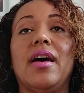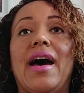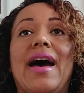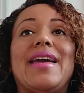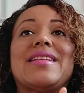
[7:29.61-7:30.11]

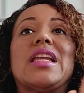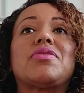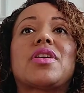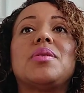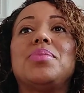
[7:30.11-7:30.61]
I had
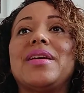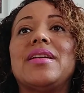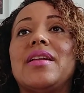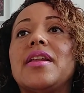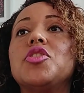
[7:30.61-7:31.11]
never
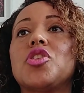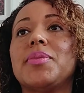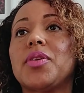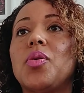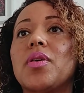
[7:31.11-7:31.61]
completed any
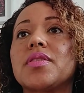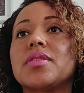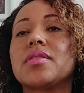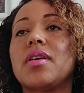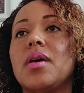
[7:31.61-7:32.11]
German course.